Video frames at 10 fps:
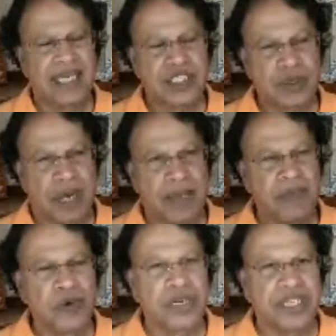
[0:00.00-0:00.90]
so I'm
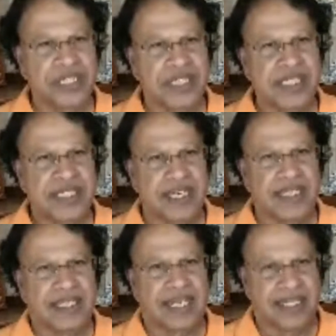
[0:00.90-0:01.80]
more
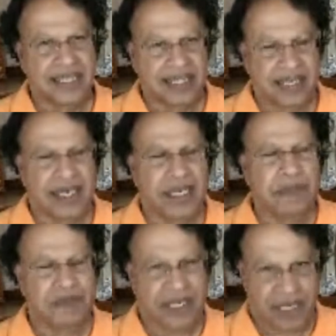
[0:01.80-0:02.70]
interested at the
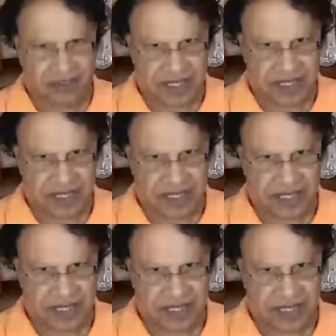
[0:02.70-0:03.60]
time when I was
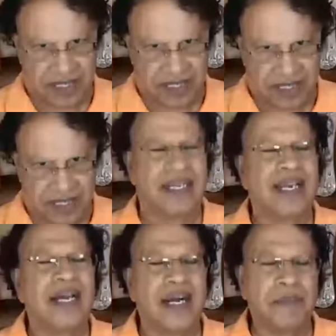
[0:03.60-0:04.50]
young,
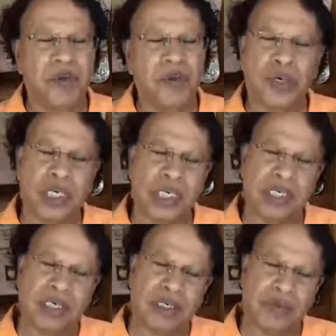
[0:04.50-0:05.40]
more
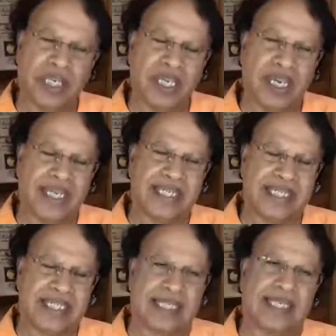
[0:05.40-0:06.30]
looking at
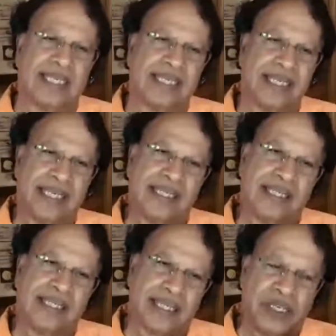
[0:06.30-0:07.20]
the
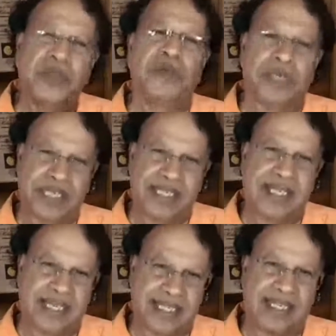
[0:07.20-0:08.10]
universe
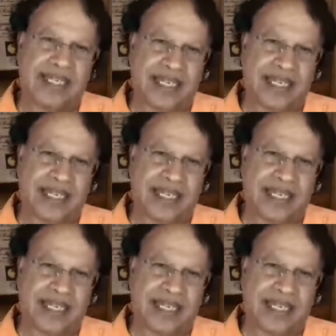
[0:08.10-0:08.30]
as